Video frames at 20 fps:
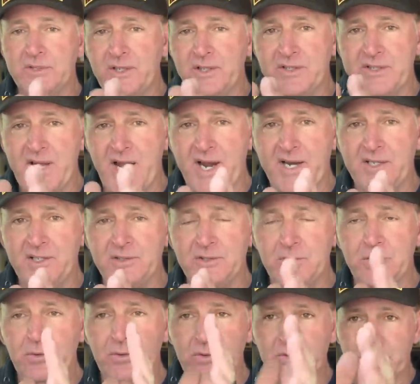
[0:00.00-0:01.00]
little tiny
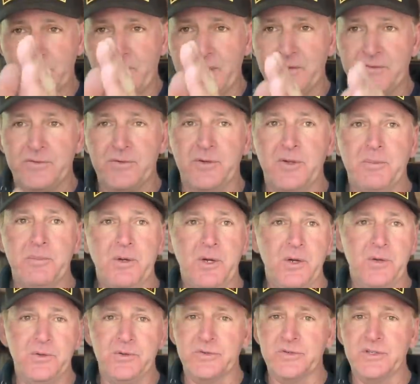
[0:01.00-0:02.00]
schools right in front of the
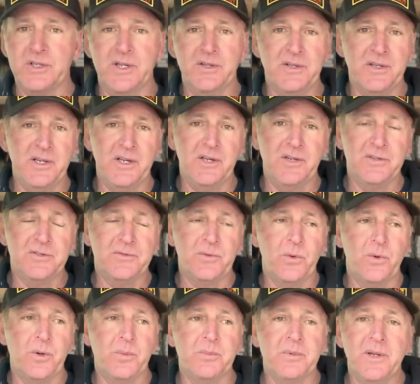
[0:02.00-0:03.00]
boat, and there's nothing else
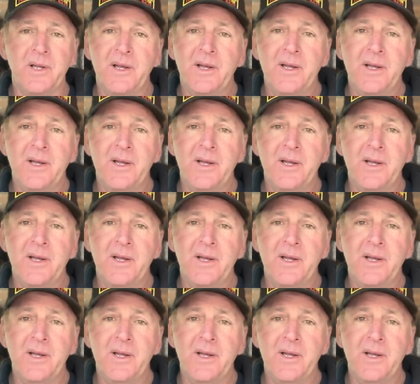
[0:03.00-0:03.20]
for them.